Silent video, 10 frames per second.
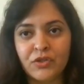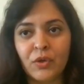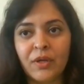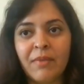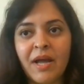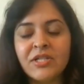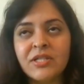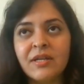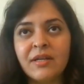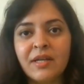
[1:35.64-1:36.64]
So
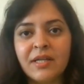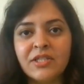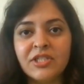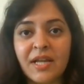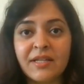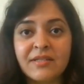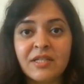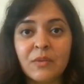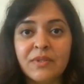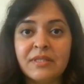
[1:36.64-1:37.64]
imagine genetic
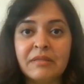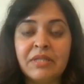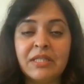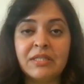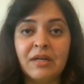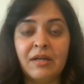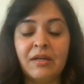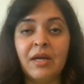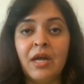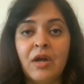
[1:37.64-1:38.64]
sequencing being
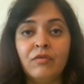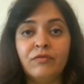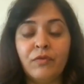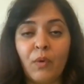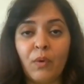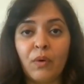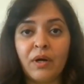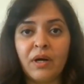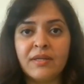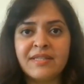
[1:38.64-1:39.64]
done
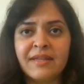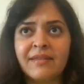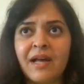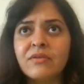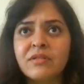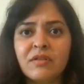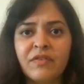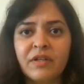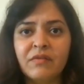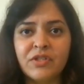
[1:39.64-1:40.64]
for, say, thousands of
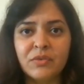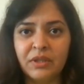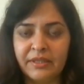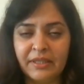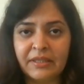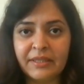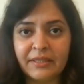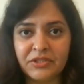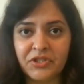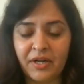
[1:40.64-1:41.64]
individuals in a
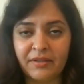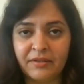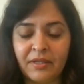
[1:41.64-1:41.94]
clinical trial.